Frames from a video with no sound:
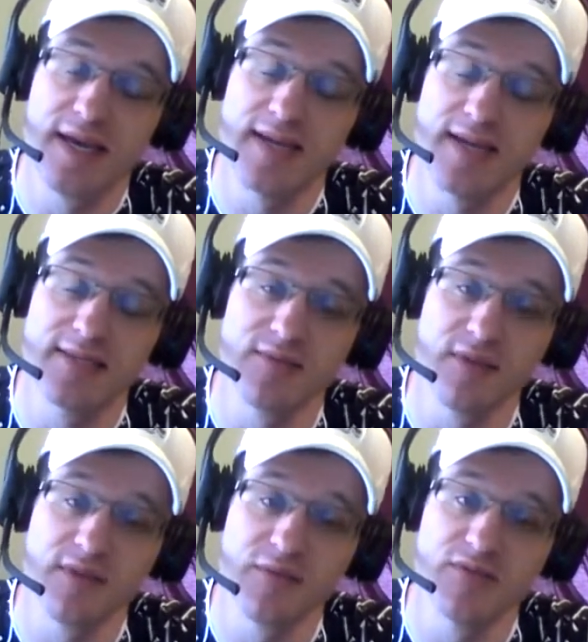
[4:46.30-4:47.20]
and so he's
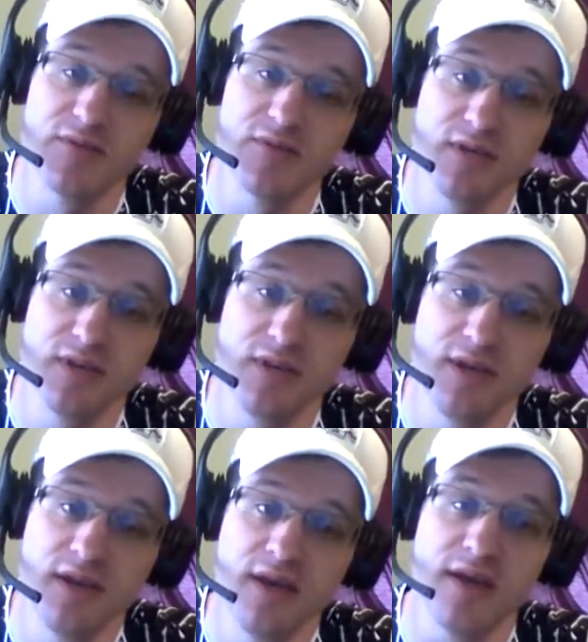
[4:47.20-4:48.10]
not been so good.
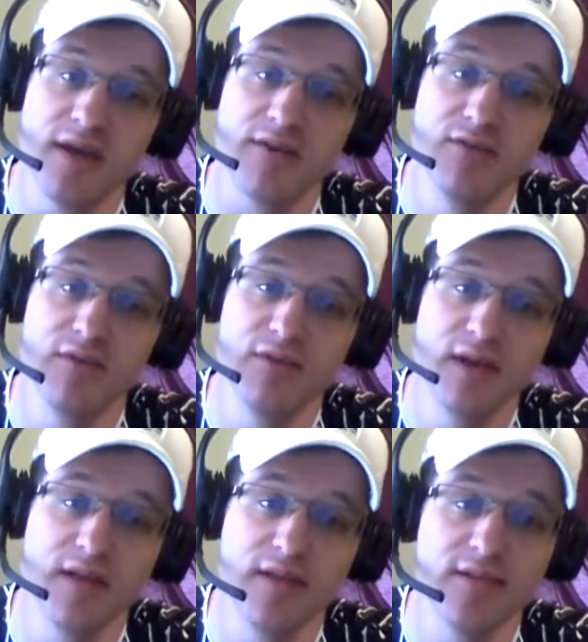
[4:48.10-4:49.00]
And Altuve,
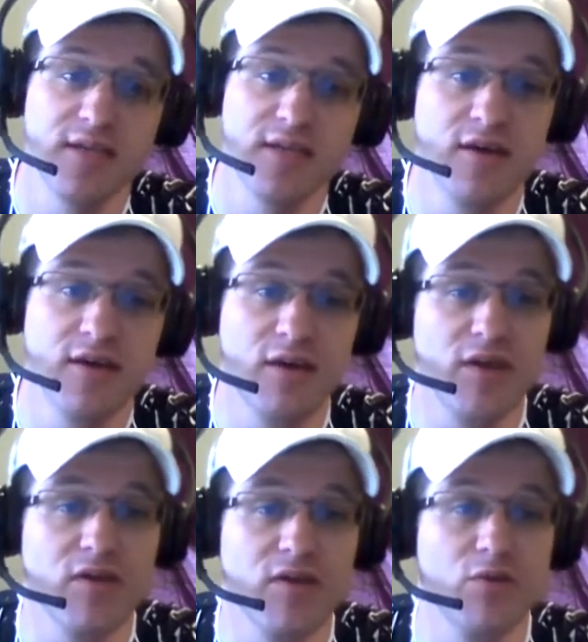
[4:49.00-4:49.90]
I think, is heating up. He
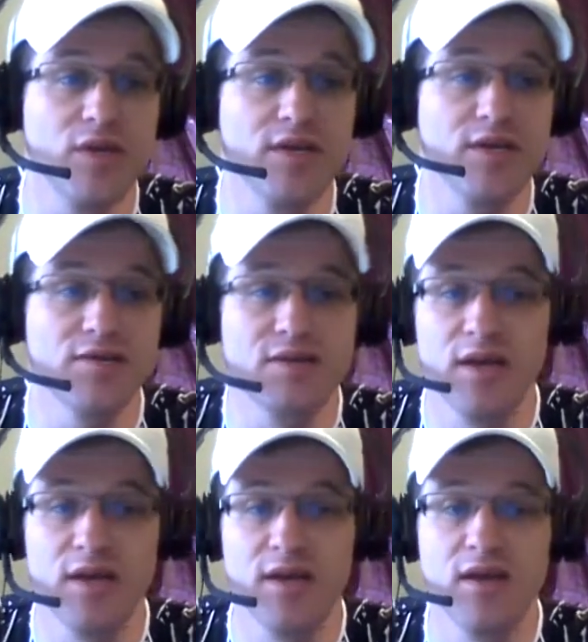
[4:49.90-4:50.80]
had a home run
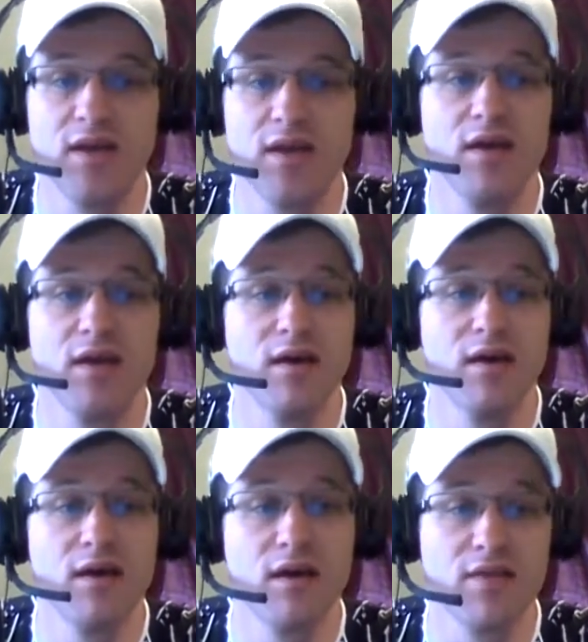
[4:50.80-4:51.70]
yesterday
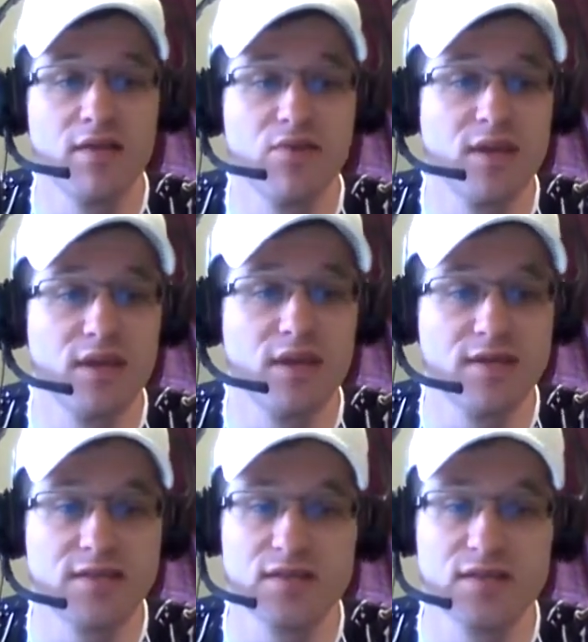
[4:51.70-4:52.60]
and 3
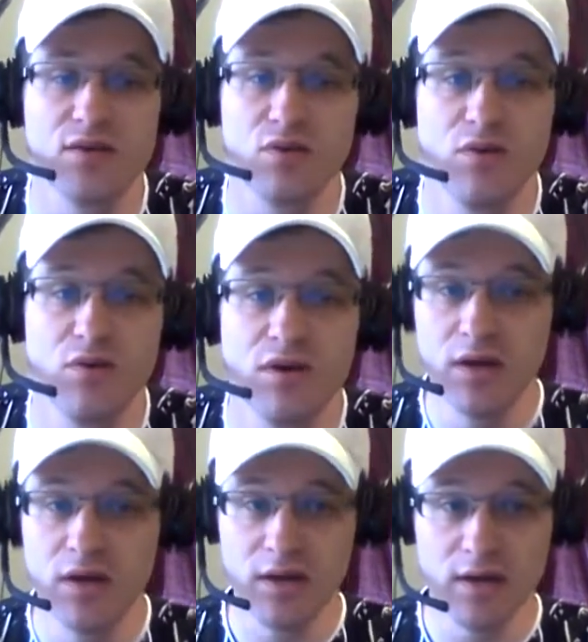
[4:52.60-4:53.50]
hits, so
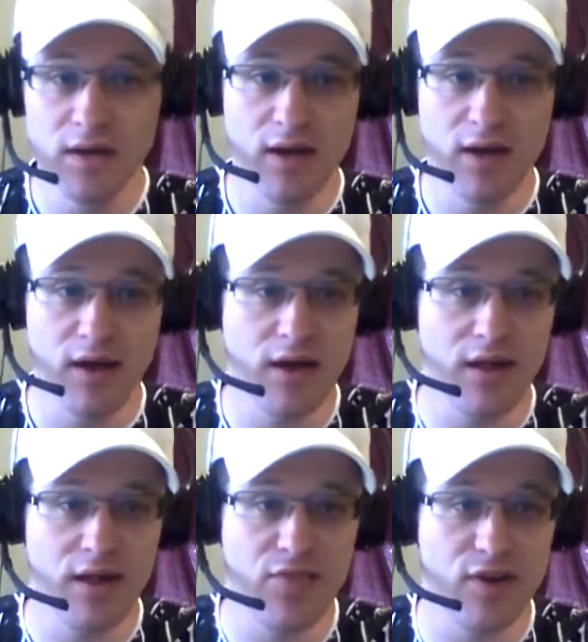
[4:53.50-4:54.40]

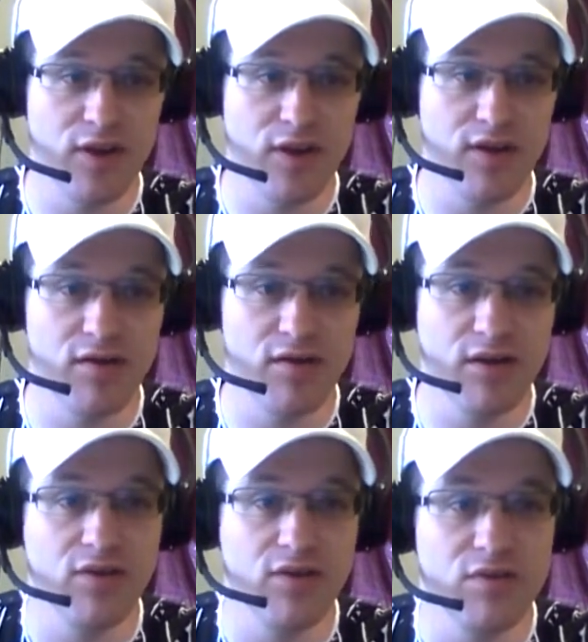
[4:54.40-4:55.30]
3,900,
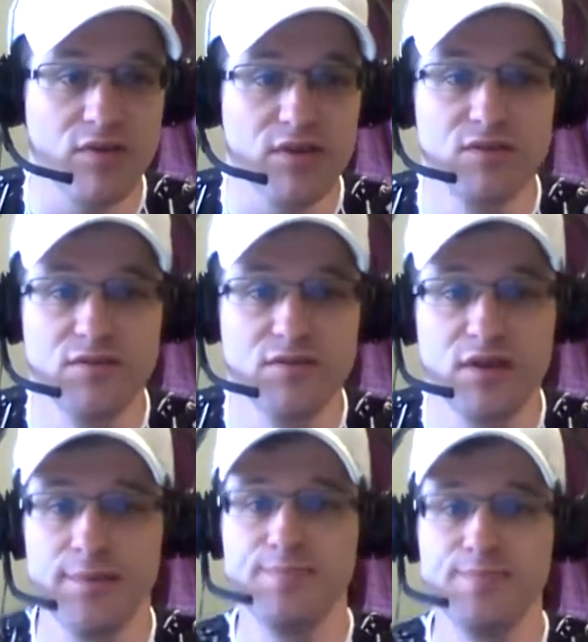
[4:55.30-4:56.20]
I'd go with
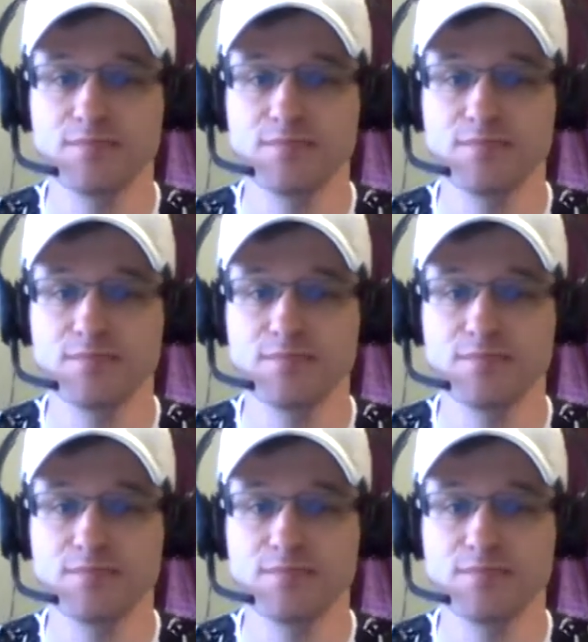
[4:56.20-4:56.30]
Altuve.